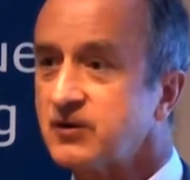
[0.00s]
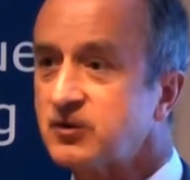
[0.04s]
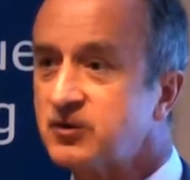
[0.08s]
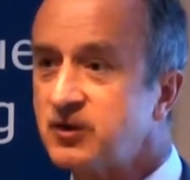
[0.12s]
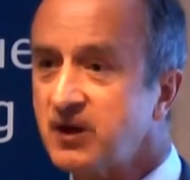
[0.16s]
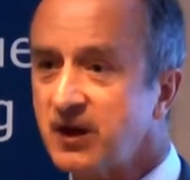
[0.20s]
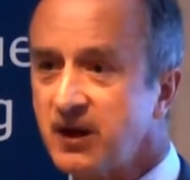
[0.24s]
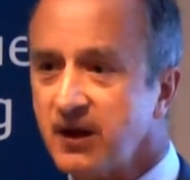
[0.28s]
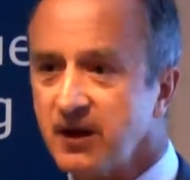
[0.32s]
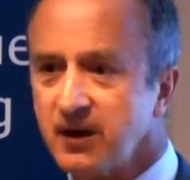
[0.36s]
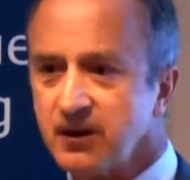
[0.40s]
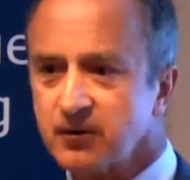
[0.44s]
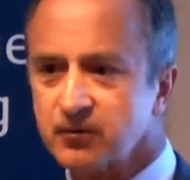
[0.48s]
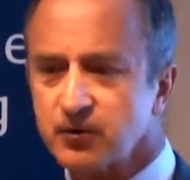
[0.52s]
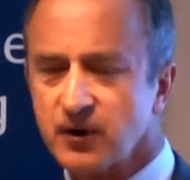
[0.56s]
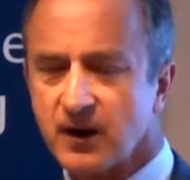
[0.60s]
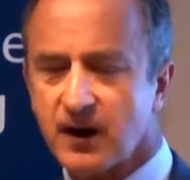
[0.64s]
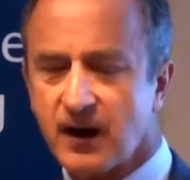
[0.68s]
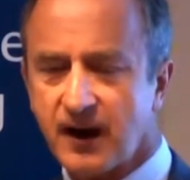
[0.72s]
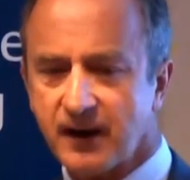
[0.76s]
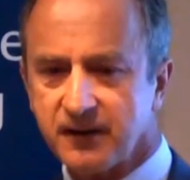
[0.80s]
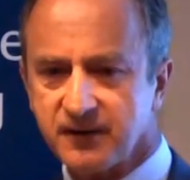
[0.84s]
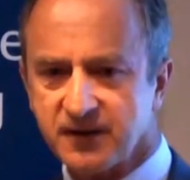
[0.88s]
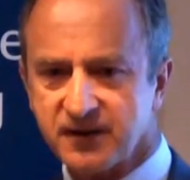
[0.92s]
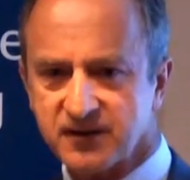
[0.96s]
Their
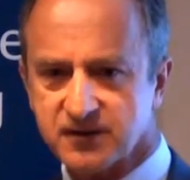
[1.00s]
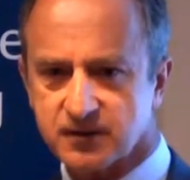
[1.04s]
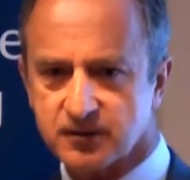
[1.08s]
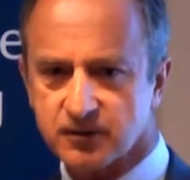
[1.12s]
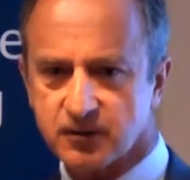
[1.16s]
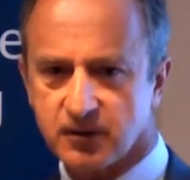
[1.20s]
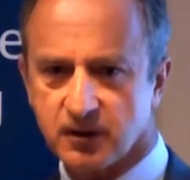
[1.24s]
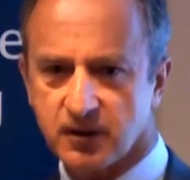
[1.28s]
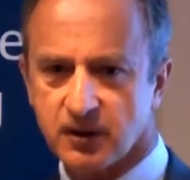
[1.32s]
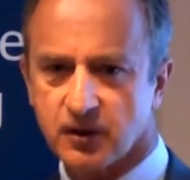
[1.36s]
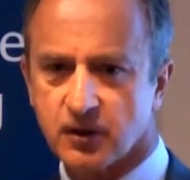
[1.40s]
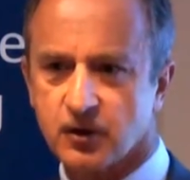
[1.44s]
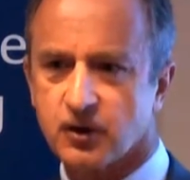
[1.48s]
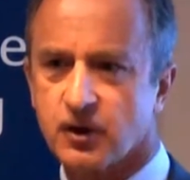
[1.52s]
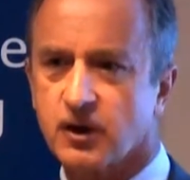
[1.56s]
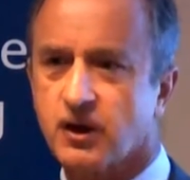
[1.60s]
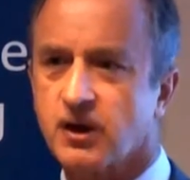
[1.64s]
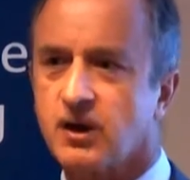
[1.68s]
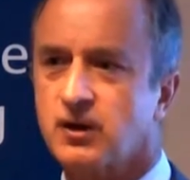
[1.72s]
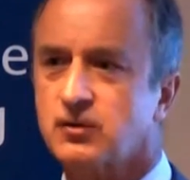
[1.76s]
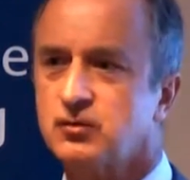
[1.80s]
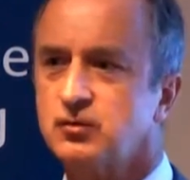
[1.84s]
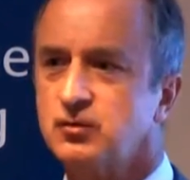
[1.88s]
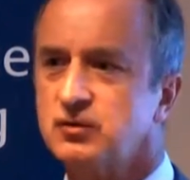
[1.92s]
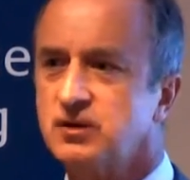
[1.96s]
answer
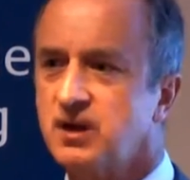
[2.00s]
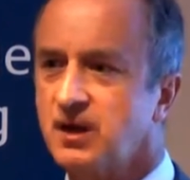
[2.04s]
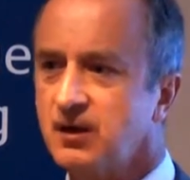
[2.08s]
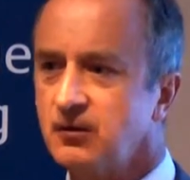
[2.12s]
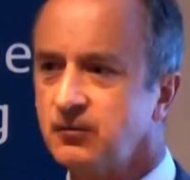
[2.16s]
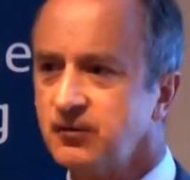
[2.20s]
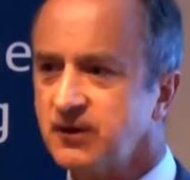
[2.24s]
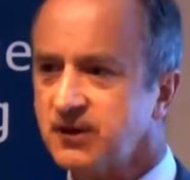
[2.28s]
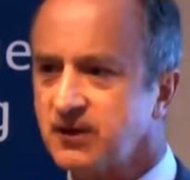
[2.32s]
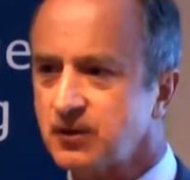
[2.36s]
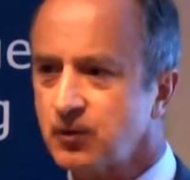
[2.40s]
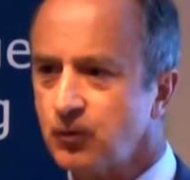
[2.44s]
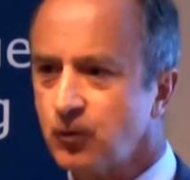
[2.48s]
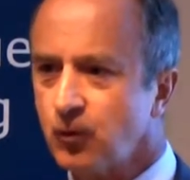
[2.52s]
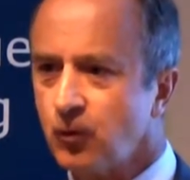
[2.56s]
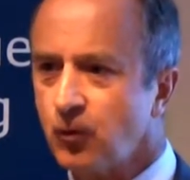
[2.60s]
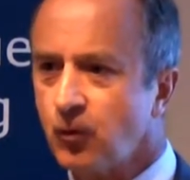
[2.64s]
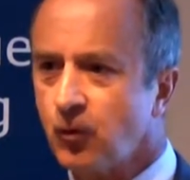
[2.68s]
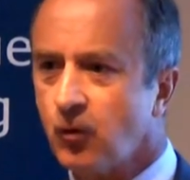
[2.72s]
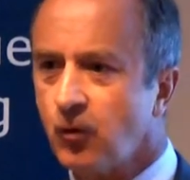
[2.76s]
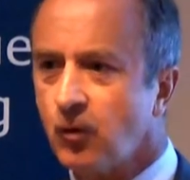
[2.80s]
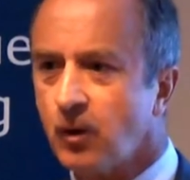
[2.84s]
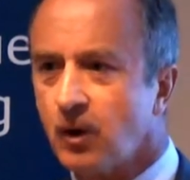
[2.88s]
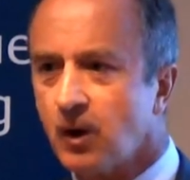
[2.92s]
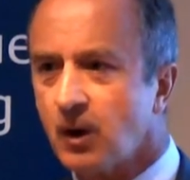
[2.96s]
to those
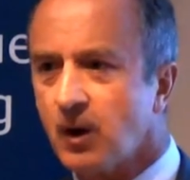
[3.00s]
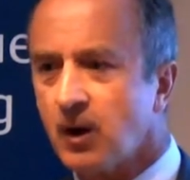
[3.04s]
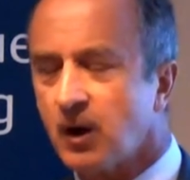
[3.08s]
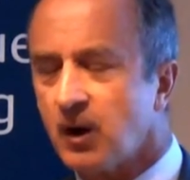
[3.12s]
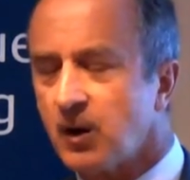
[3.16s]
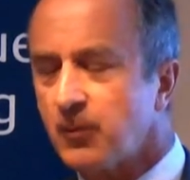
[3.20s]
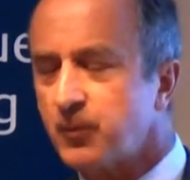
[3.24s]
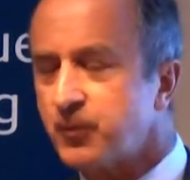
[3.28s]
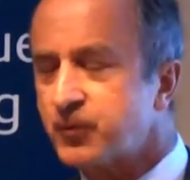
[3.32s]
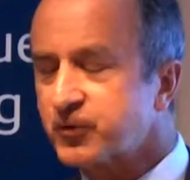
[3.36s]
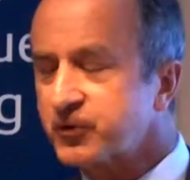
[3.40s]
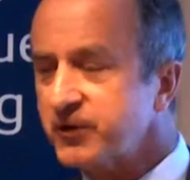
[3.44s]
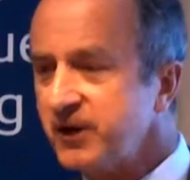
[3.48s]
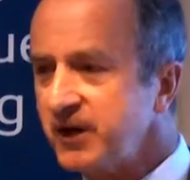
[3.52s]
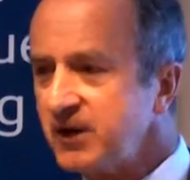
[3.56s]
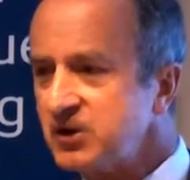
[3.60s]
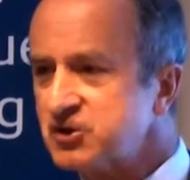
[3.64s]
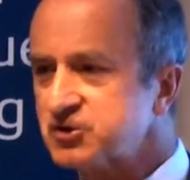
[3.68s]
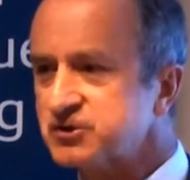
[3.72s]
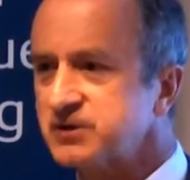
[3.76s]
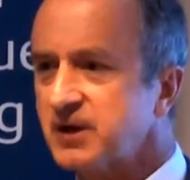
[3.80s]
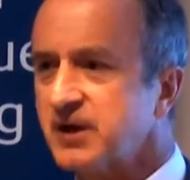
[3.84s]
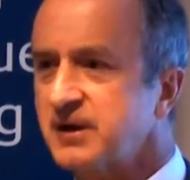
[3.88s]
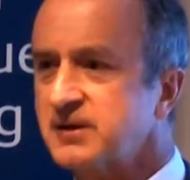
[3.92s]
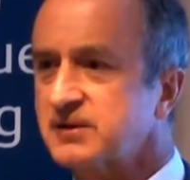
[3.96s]
who
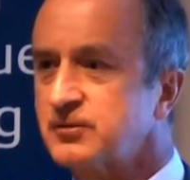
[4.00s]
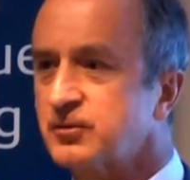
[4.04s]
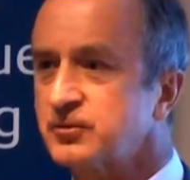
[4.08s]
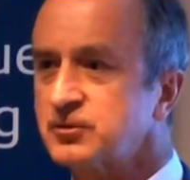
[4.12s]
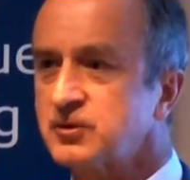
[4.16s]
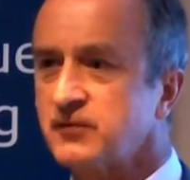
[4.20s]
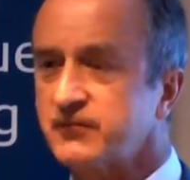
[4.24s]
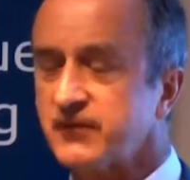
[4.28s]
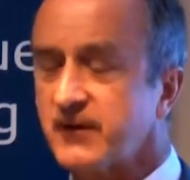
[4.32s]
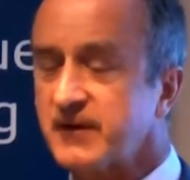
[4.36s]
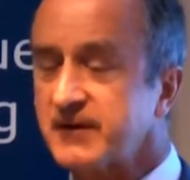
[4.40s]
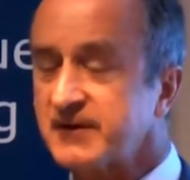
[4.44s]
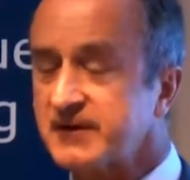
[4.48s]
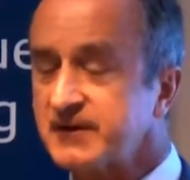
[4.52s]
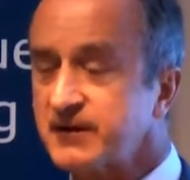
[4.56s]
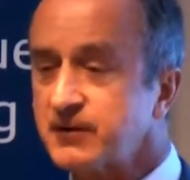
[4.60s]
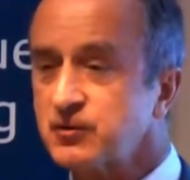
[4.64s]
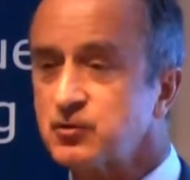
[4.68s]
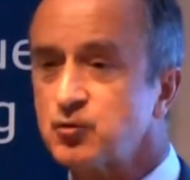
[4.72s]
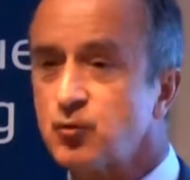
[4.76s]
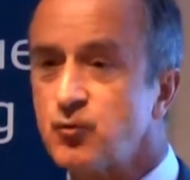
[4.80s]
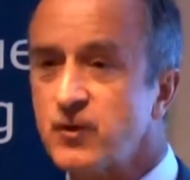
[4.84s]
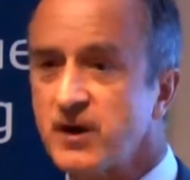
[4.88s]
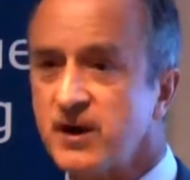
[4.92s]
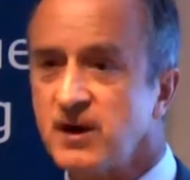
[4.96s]
preached a sort of
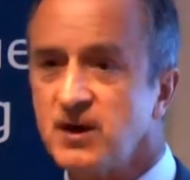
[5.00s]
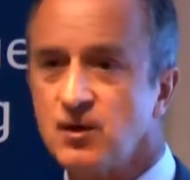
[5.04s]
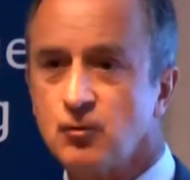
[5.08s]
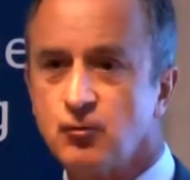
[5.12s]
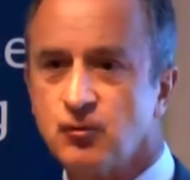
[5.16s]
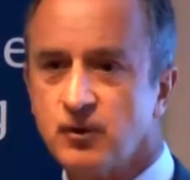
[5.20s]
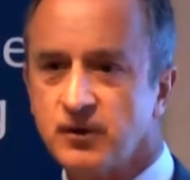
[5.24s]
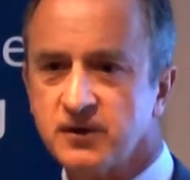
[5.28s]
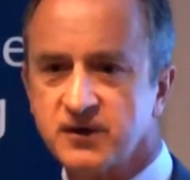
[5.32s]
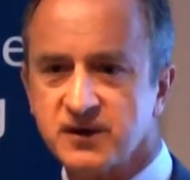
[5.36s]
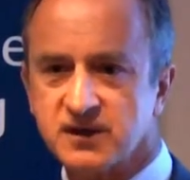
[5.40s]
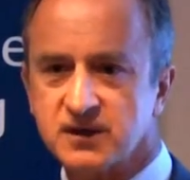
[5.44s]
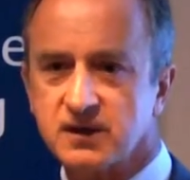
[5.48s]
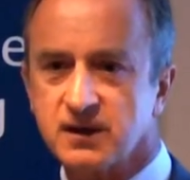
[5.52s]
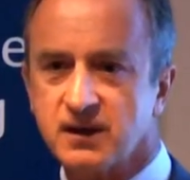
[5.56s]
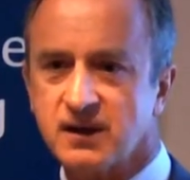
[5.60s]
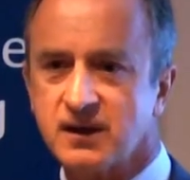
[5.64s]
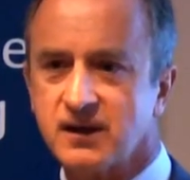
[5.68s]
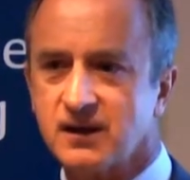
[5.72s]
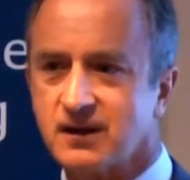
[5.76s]
third way was